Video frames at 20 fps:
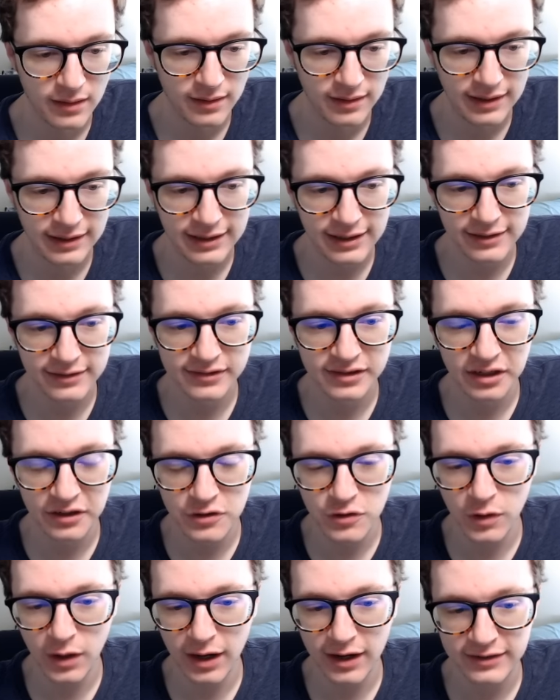I got to tell
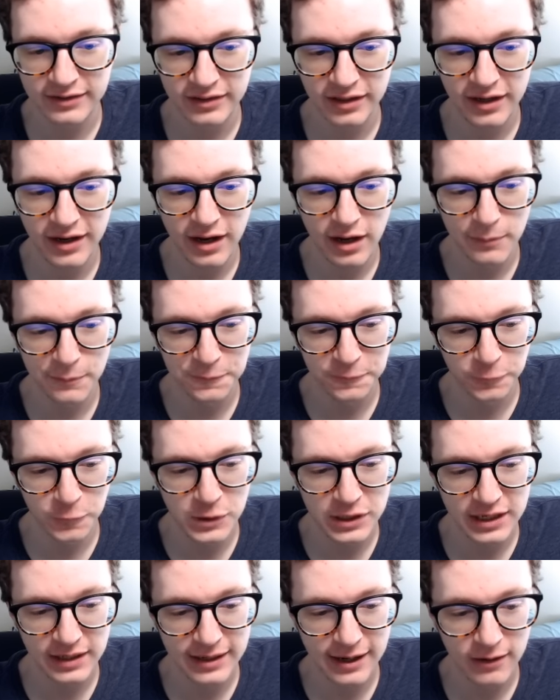you guys, I am
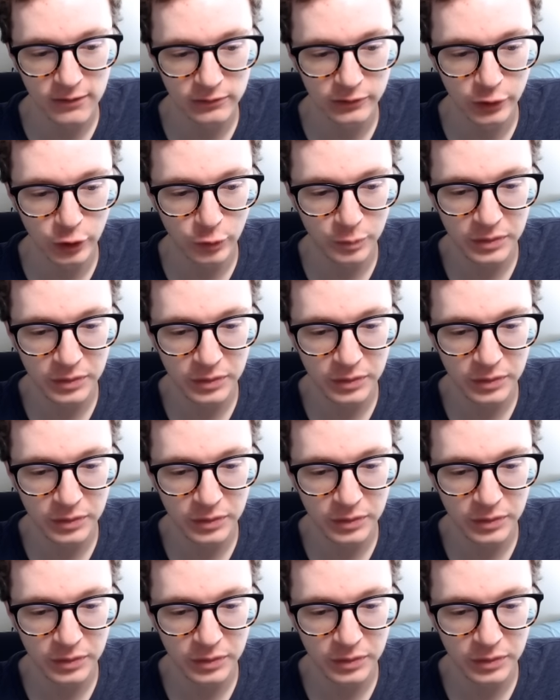freaking out a little